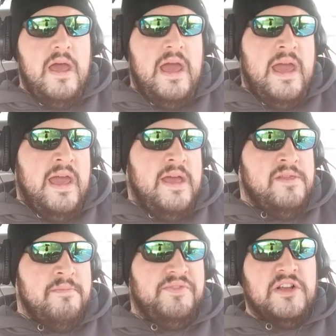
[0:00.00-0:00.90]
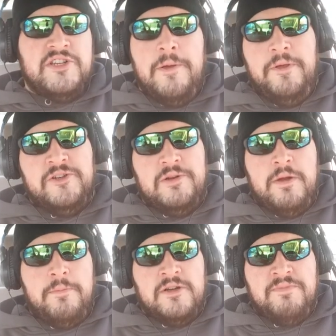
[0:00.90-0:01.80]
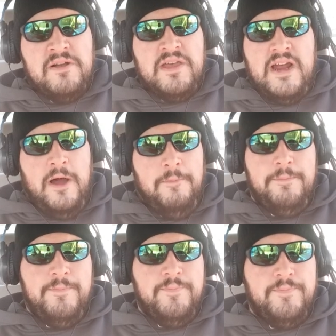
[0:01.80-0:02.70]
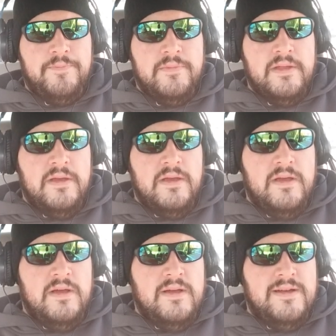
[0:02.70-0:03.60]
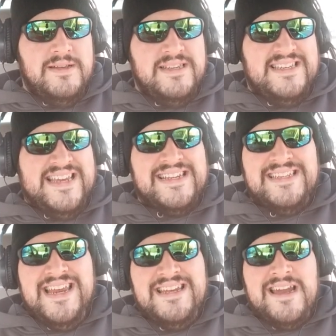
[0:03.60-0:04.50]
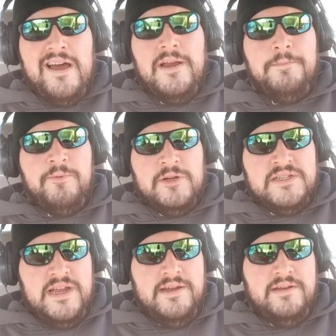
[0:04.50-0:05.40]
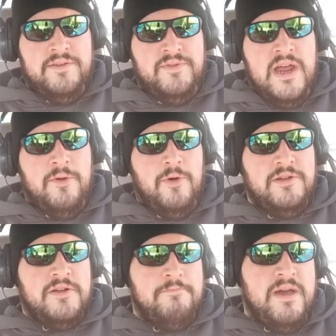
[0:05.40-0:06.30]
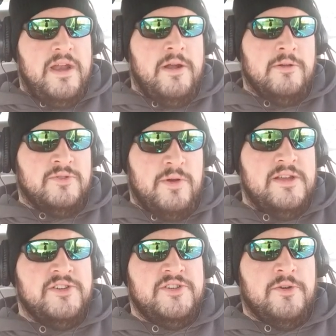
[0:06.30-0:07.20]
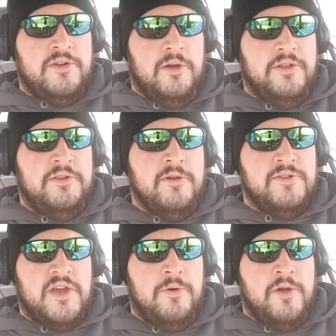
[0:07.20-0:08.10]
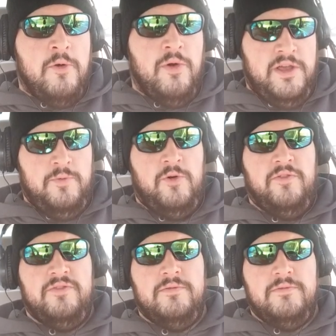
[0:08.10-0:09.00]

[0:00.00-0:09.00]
And the Mythic Championship numbers bear that out. 69% of day one competitors registered Gilded Goose, Oko, Wicked Wolf.